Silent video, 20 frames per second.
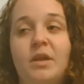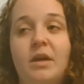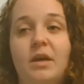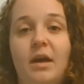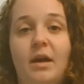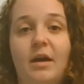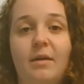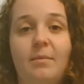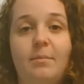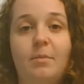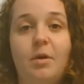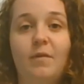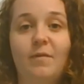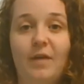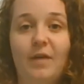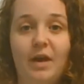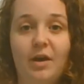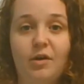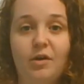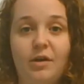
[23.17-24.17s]
are
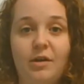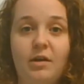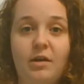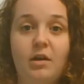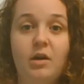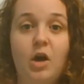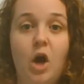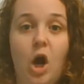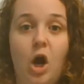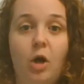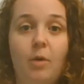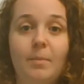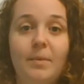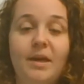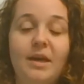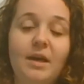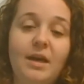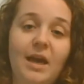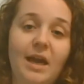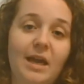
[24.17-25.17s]
very
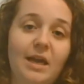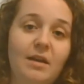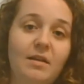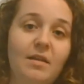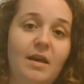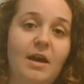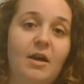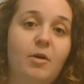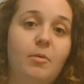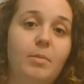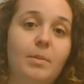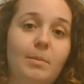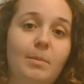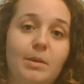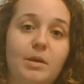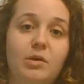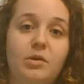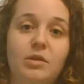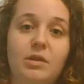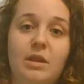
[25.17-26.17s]
calming, and they help
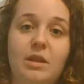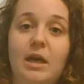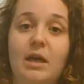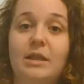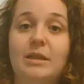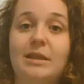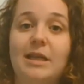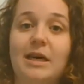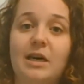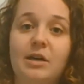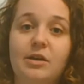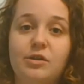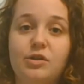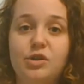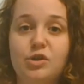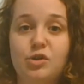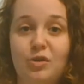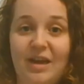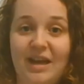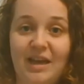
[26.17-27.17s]
build like lung
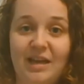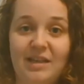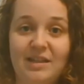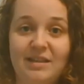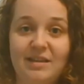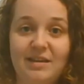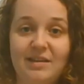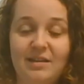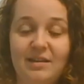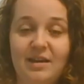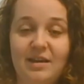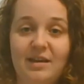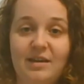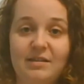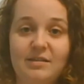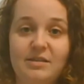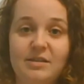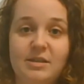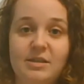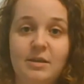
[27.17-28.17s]
strength in
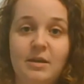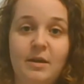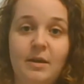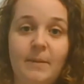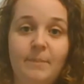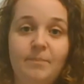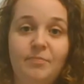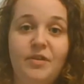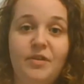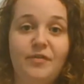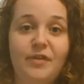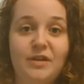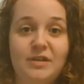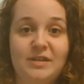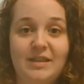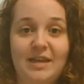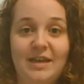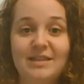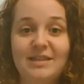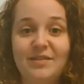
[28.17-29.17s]
kids. The
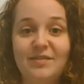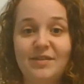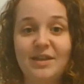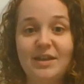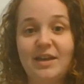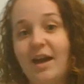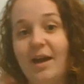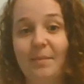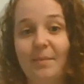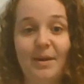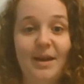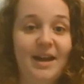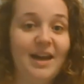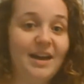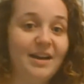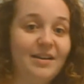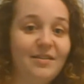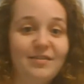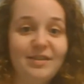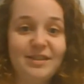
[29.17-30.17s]
first activity I'm going to
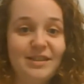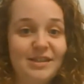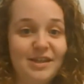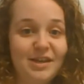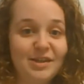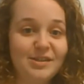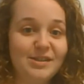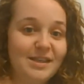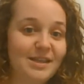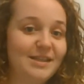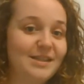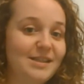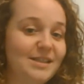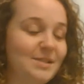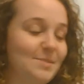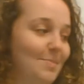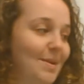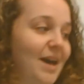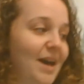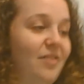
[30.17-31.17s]
have starts in
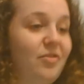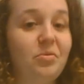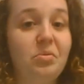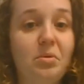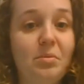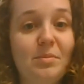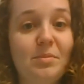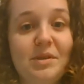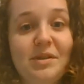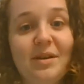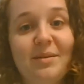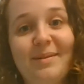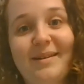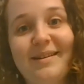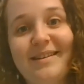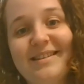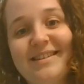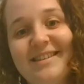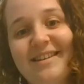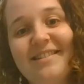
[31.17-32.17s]
this bathroom, so I'm
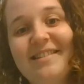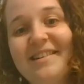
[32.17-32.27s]
going to show